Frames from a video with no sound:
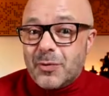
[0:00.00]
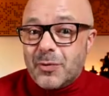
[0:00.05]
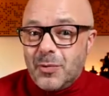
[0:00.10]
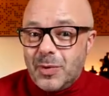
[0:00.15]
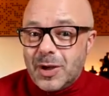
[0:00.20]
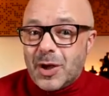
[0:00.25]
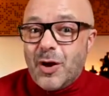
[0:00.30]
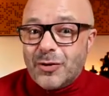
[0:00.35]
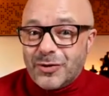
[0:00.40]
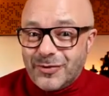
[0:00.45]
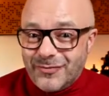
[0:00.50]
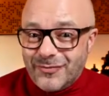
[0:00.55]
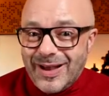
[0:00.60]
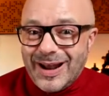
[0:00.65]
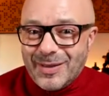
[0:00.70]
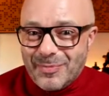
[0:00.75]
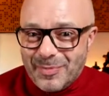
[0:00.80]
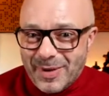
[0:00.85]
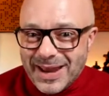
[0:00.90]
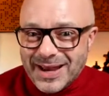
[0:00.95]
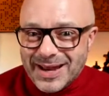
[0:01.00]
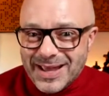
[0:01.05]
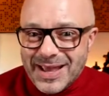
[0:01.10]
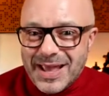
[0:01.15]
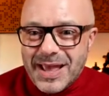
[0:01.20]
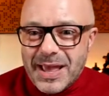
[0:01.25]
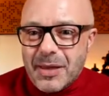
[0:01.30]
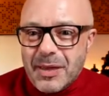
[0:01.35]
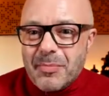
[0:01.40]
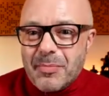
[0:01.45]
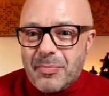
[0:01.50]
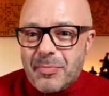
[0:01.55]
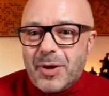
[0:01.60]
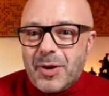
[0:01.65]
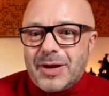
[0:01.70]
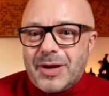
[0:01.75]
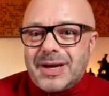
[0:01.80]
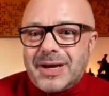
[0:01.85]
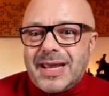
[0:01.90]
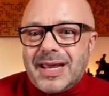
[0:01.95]
can't develop it,
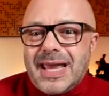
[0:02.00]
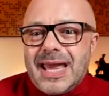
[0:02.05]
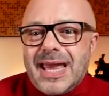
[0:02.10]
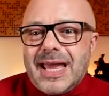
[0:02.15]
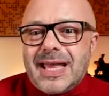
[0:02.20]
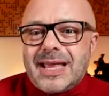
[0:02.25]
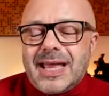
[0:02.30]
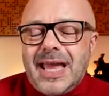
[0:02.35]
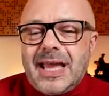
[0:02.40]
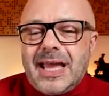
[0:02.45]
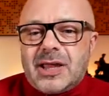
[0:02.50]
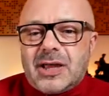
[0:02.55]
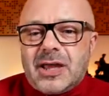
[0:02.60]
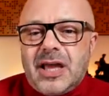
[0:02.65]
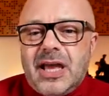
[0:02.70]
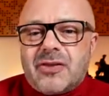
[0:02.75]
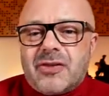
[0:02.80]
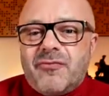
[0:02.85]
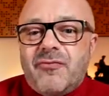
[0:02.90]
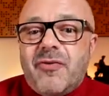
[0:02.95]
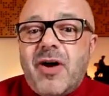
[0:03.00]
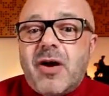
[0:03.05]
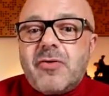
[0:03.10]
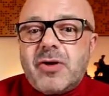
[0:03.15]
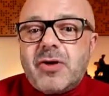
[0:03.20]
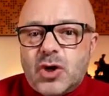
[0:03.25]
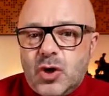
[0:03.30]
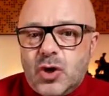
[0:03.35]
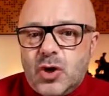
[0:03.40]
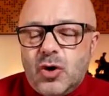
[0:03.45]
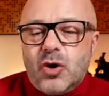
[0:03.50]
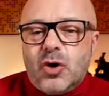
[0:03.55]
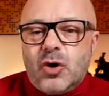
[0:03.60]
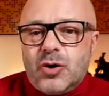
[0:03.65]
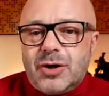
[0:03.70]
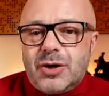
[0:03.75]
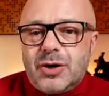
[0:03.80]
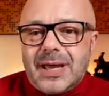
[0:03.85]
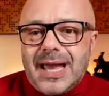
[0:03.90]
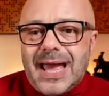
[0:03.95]
but it's very
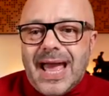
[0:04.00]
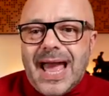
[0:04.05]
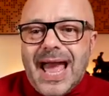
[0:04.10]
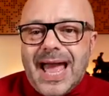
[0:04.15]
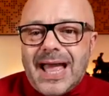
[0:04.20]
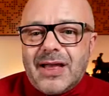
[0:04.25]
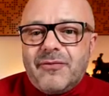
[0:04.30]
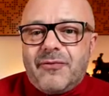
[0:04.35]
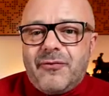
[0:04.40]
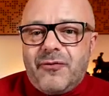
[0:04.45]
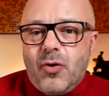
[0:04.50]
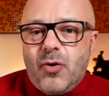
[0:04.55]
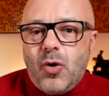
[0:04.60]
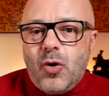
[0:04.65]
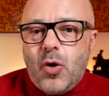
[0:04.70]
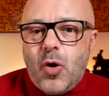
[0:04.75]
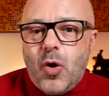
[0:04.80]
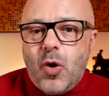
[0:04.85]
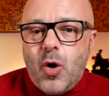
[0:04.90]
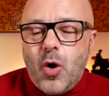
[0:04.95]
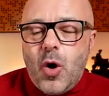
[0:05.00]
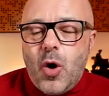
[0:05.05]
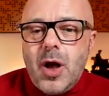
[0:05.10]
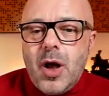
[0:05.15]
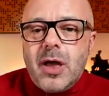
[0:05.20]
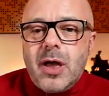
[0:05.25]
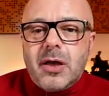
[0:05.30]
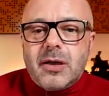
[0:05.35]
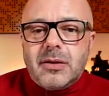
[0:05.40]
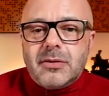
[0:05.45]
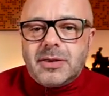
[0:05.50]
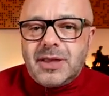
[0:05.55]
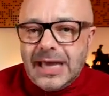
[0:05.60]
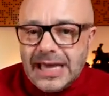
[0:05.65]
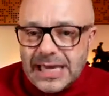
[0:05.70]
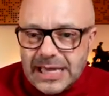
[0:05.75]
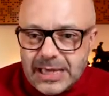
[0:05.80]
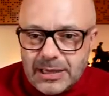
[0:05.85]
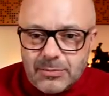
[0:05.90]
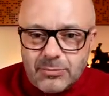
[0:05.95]
good for
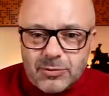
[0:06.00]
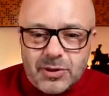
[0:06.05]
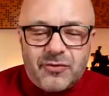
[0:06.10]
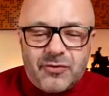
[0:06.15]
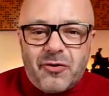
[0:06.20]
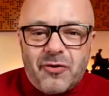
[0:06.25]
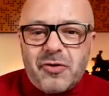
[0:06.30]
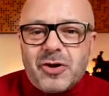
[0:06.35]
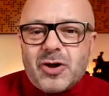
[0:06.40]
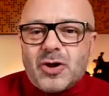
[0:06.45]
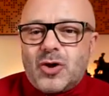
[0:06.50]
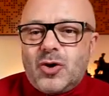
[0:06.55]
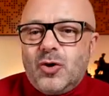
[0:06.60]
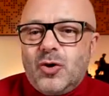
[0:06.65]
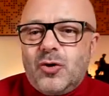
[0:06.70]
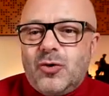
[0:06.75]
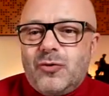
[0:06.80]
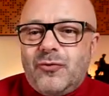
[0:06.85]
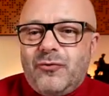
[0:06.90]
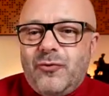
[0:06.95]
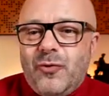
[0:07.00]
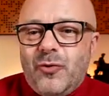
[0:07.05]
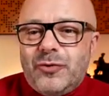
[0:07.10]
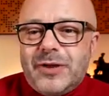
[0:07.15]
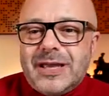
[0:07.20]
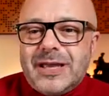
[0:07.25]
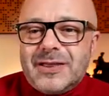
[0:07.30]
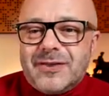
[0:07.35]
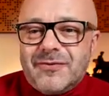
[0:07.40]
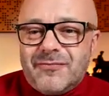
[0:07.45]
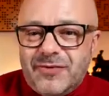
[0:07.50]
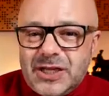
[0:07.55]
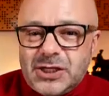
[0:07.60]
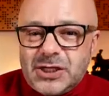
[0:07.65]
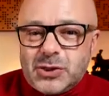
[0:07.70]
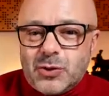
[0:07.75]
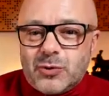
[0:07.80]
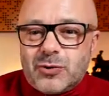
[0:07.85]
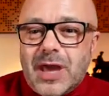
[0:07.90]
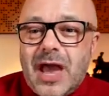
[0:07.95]
teams. It's very good for the
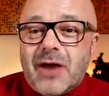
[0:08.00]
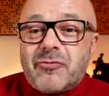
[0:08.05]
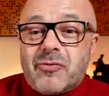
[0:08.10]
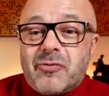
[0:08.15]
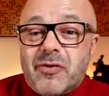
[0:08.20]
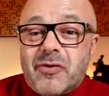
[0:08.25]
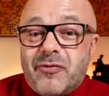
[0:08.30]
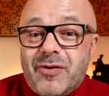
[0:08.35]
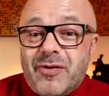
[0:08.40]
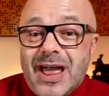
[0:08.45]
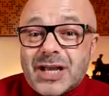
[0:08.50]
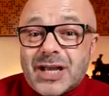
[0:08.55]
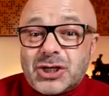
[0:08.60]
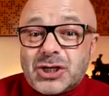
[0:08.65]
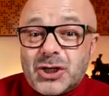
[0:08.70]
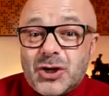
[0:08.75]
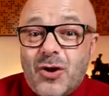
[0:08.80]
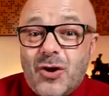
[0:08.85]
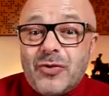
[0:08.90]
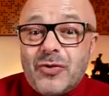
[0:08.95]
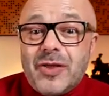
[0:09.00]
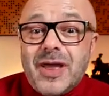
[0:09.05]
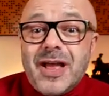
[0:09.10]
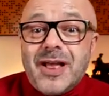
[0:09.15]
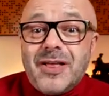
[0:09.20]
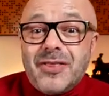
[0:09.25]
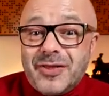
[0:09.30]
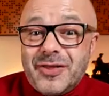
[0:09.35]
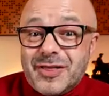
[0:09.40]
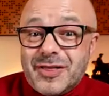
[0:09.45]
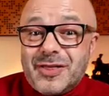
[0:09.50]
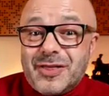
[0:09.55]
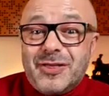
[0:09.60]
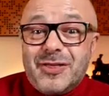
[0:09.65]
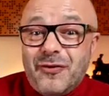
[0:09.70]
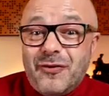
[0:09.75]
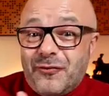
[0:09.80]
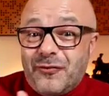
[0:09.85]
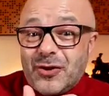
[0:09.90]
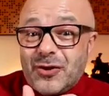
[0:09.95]
individual to have a reflection on the
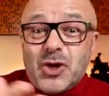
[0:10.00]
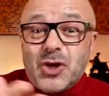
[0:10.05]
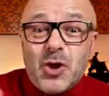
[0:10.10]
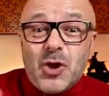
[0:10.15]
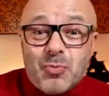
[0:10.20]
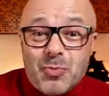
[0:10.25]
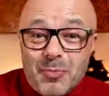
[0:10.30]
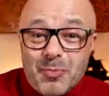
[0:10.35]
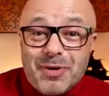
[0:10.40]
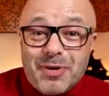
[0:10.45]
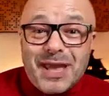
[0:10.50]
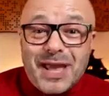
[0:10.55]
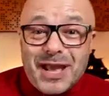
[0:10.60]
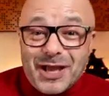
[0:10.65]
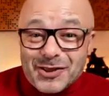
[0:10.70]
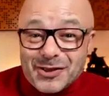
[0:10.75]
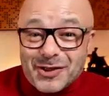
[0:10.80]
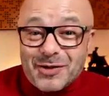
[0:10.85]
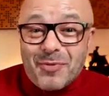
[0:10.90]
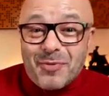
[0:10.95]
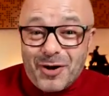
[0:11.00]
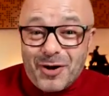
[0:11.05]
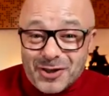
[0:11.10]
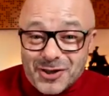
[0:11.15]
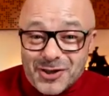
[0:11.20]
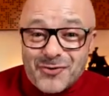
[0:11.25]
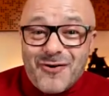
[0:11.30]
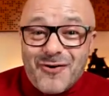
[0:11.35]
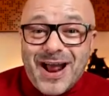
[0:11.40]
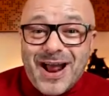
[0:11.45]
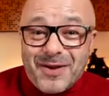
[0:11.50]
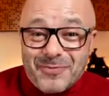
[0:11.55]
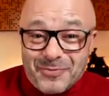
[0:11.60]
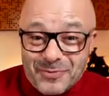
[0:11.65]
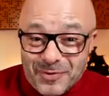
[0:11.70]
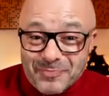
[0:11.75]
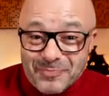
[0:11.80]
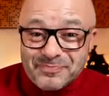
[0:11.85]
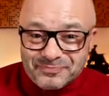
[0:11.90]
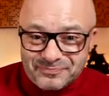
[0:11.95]
different human beings that might surround
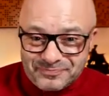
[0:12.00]
them.